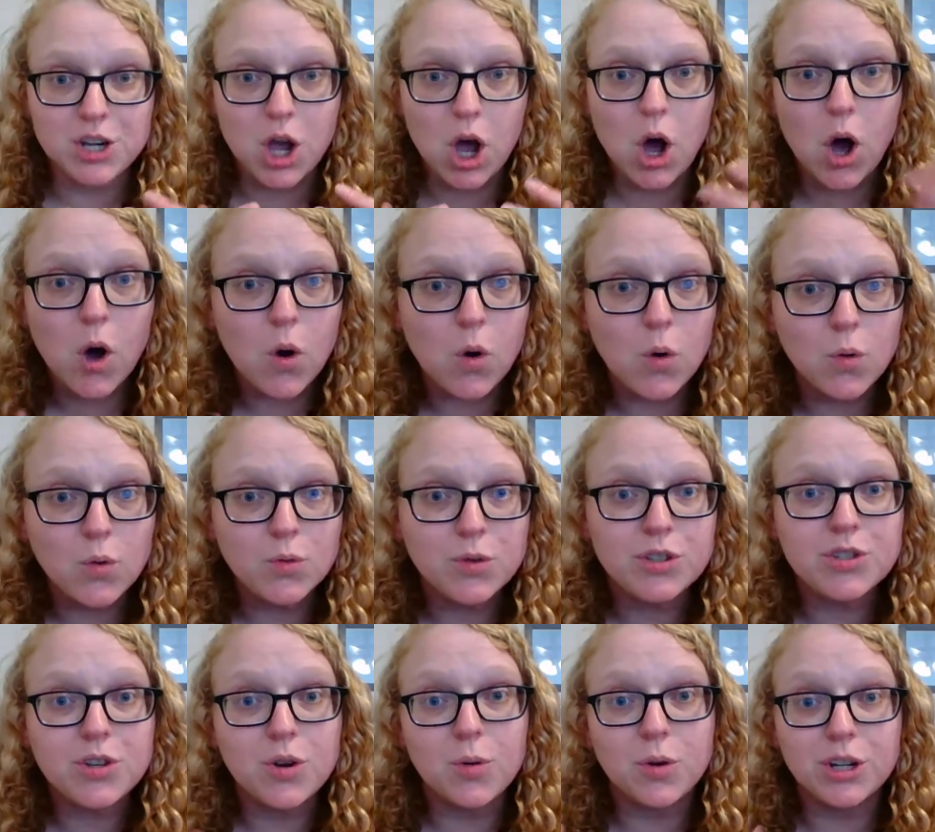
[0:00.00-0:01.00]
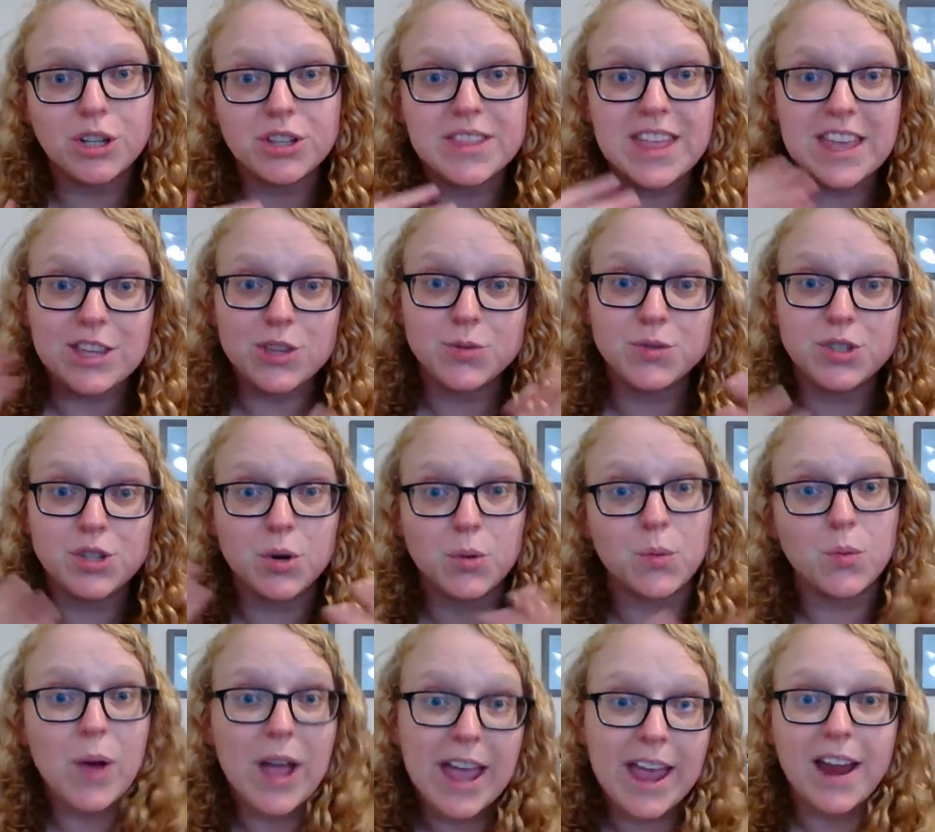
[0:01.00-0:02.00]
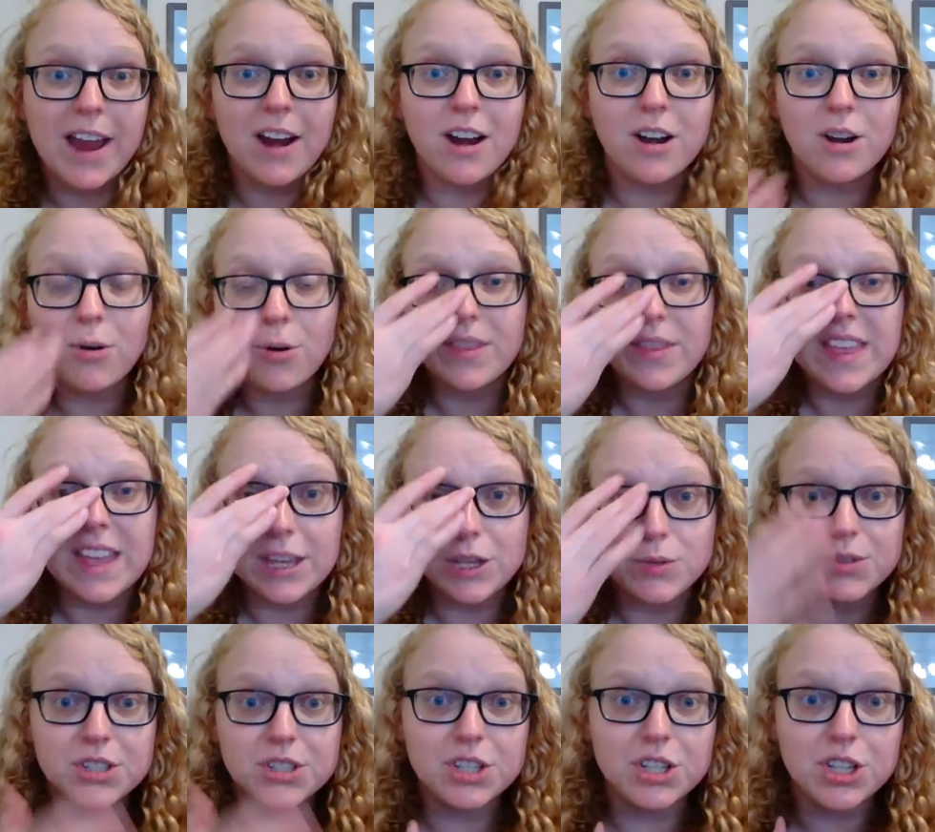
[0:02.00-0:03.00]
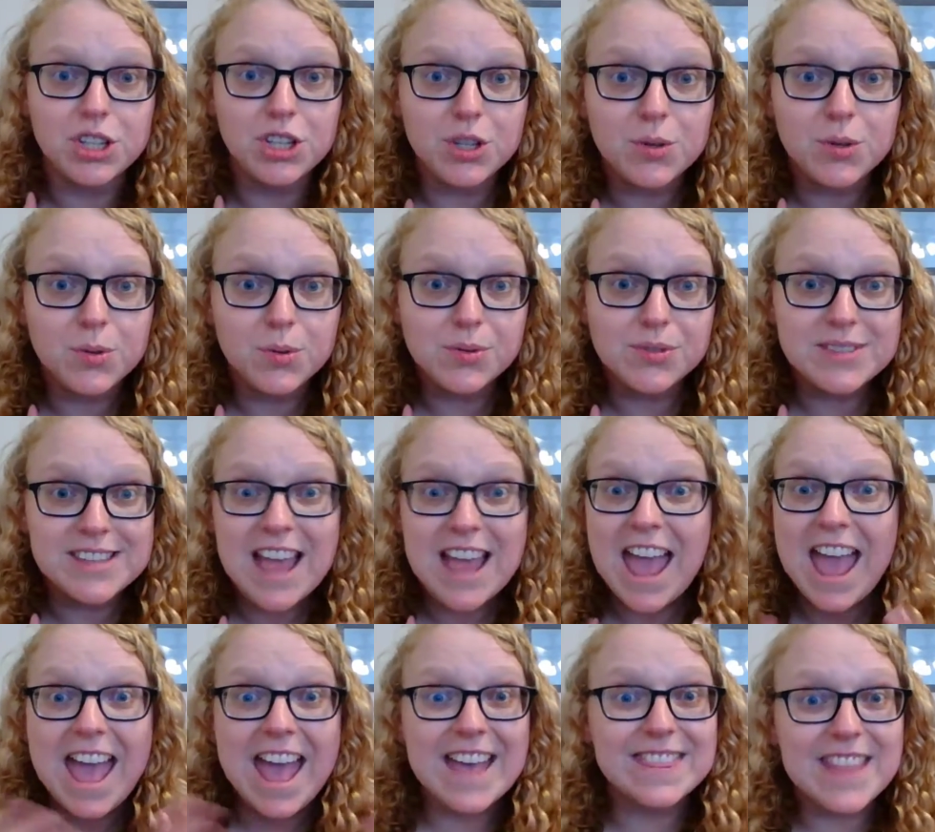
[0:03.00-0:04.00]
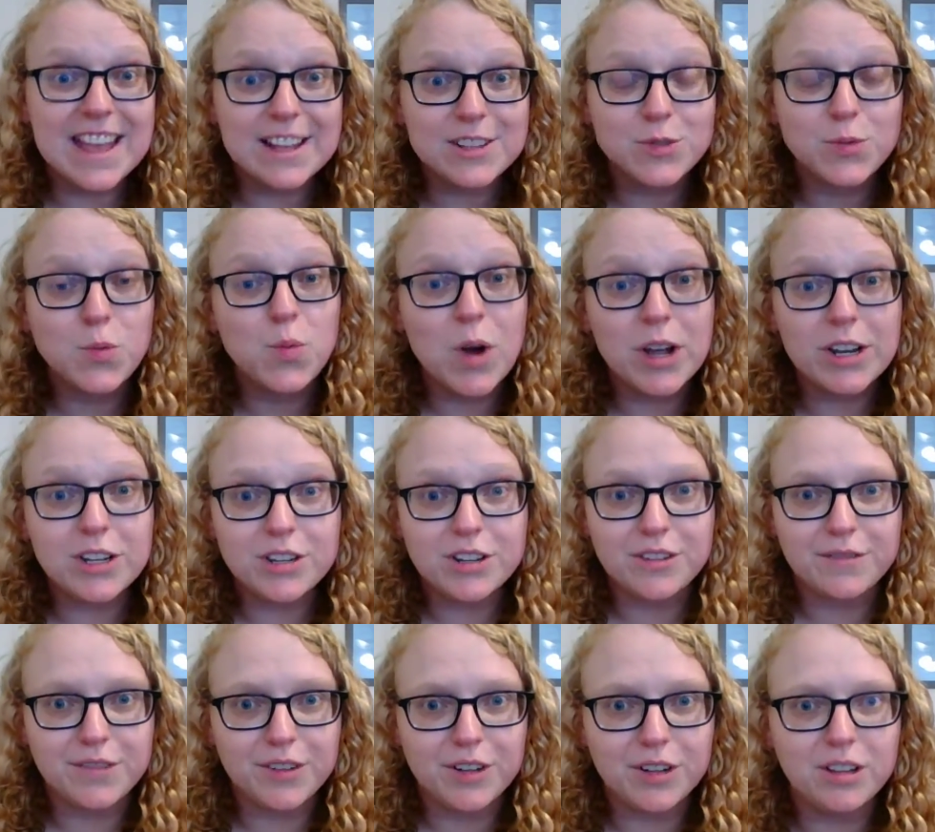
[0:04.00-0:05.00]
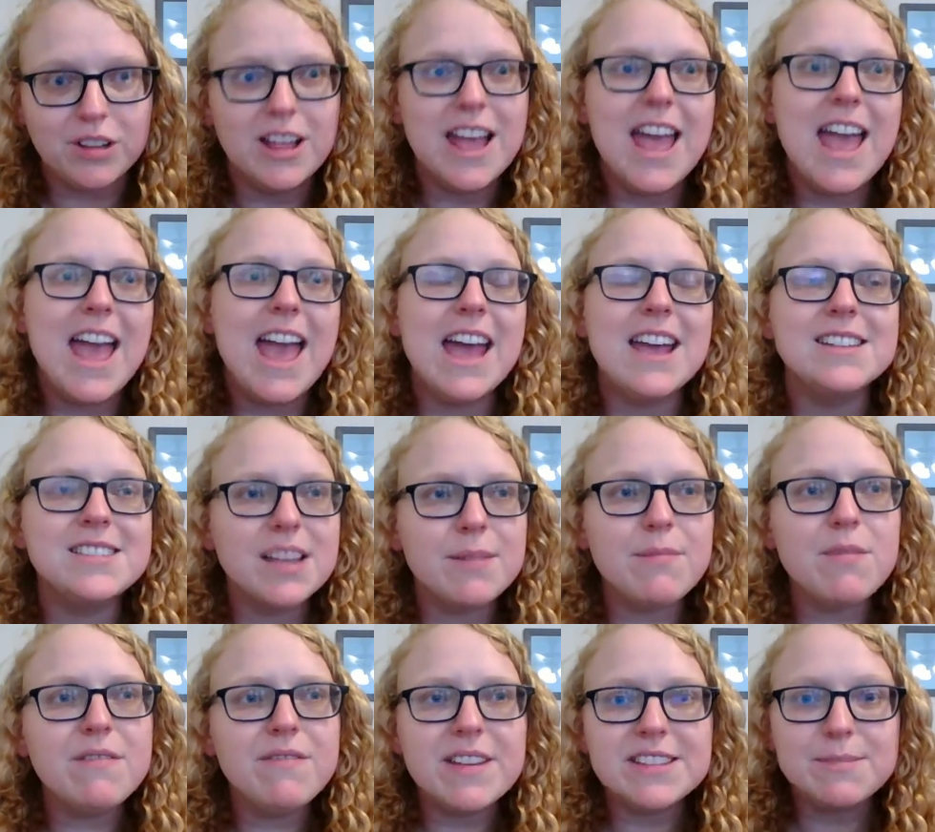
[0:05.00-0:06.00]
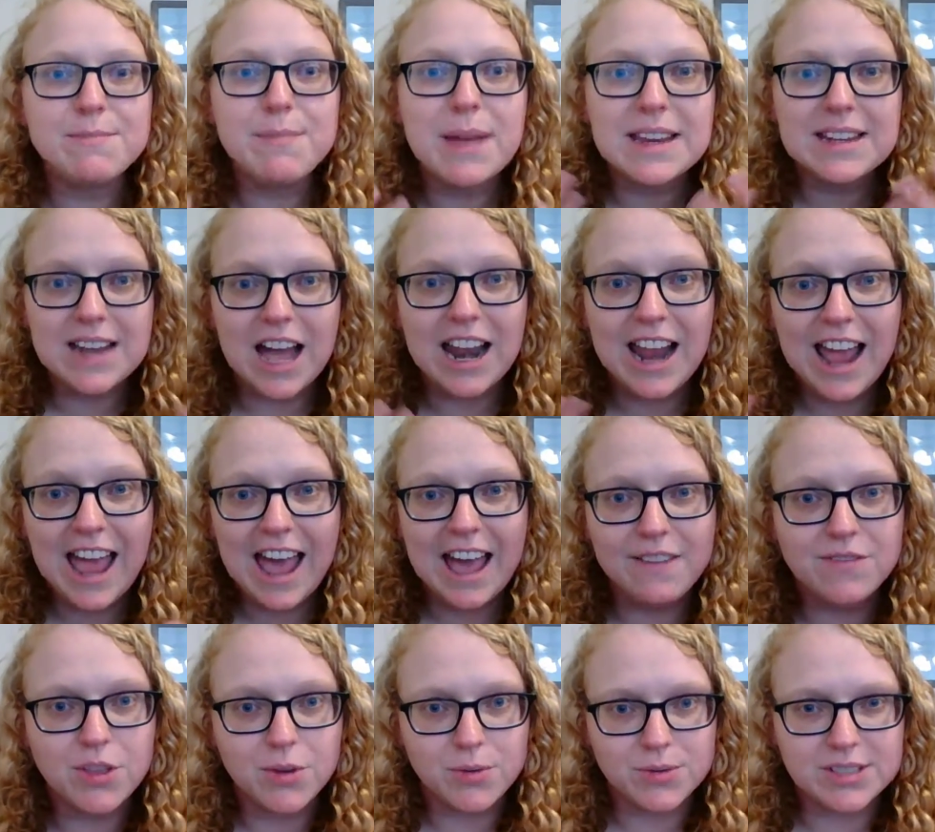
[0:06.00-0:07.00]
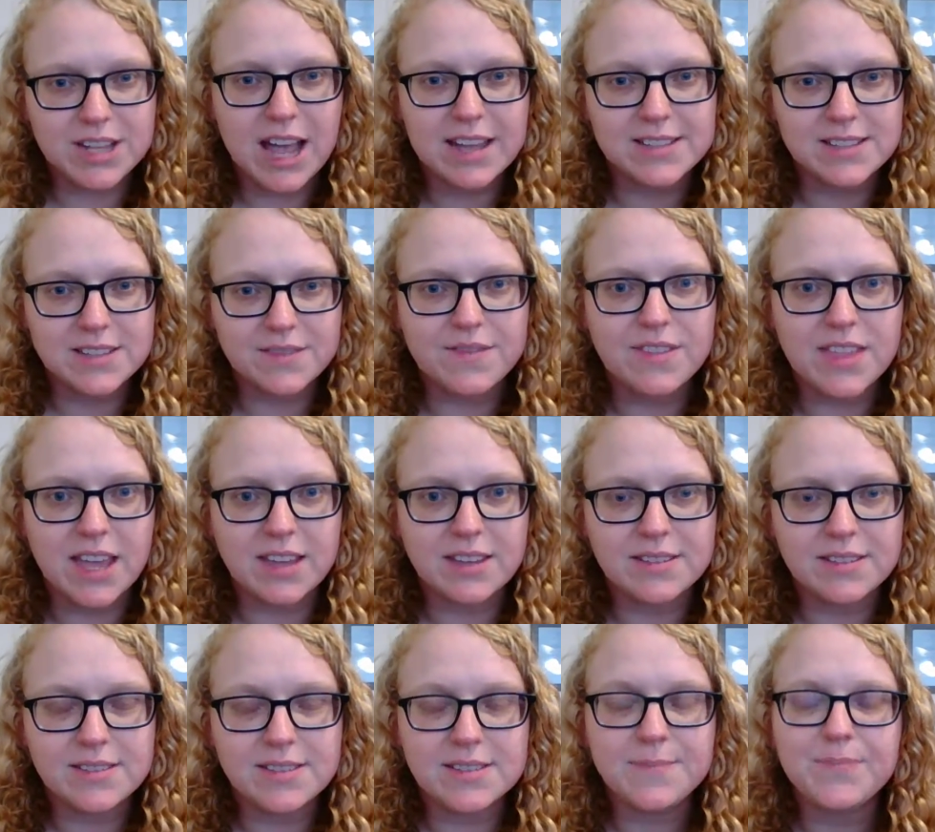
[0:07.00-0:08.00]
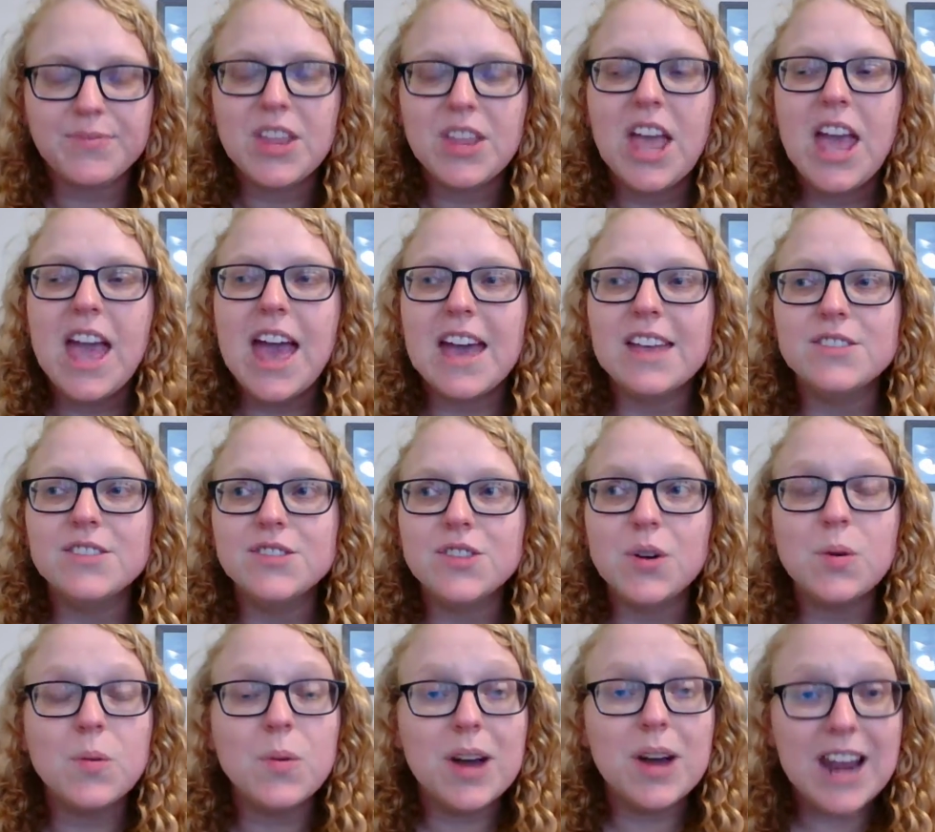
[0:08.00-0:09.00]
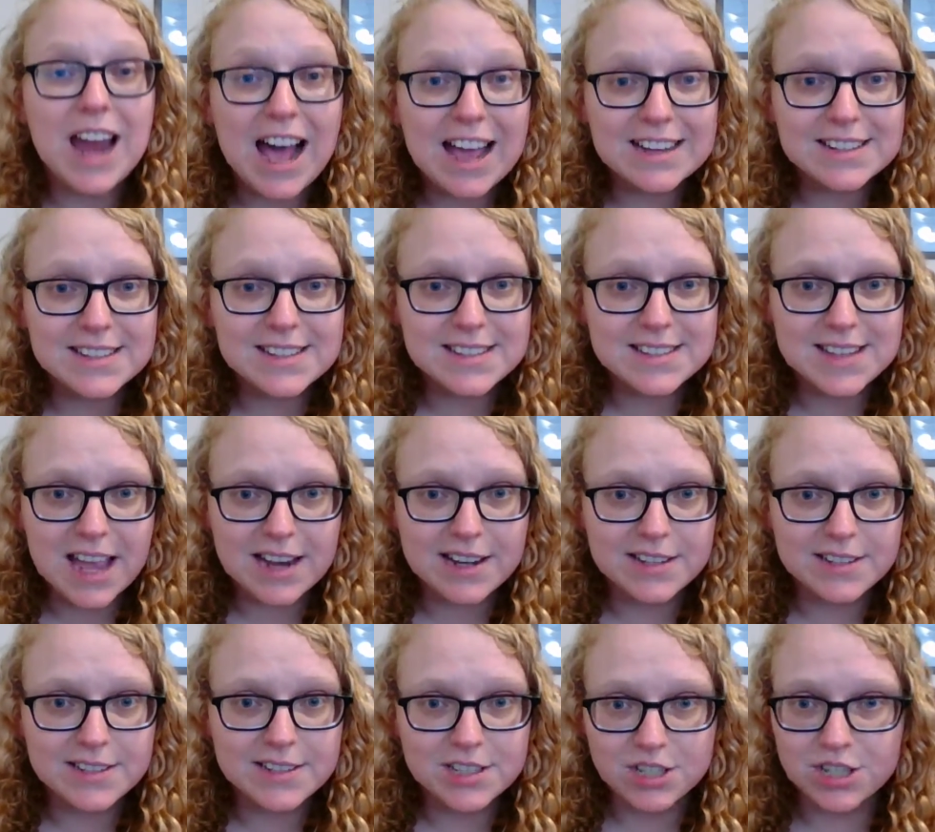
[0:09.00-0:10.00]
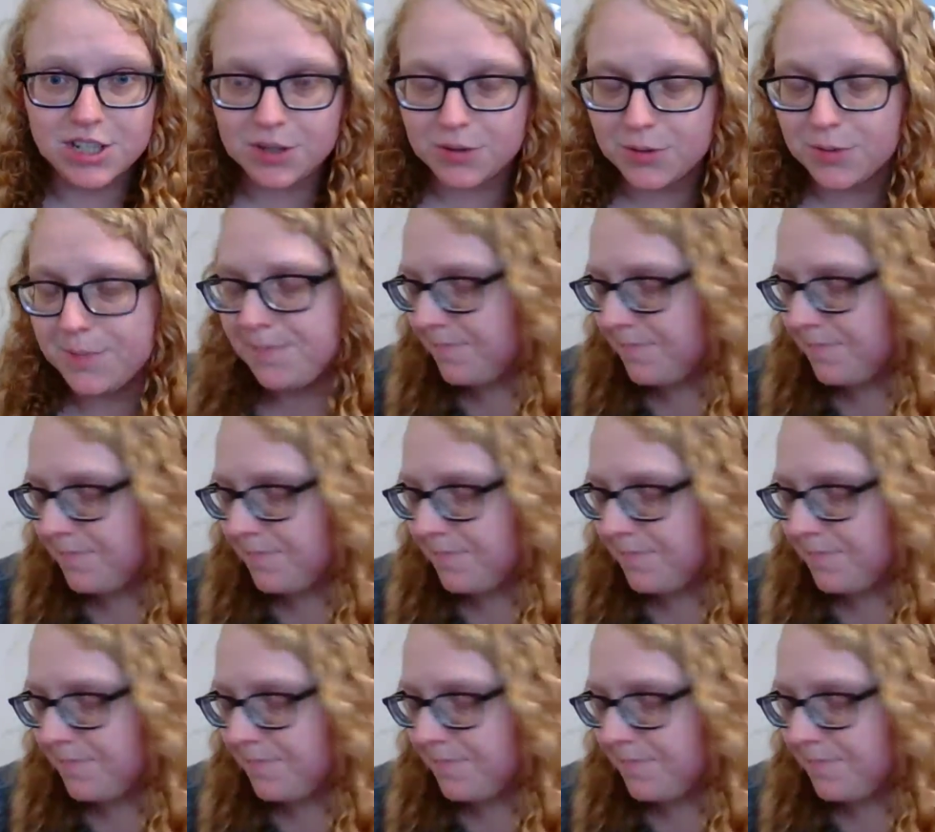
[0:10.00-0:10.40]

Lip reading: owned or they used to wear or they used to use, and that's wonderful. And some of us might not have those kinds of things. And so what I decided to do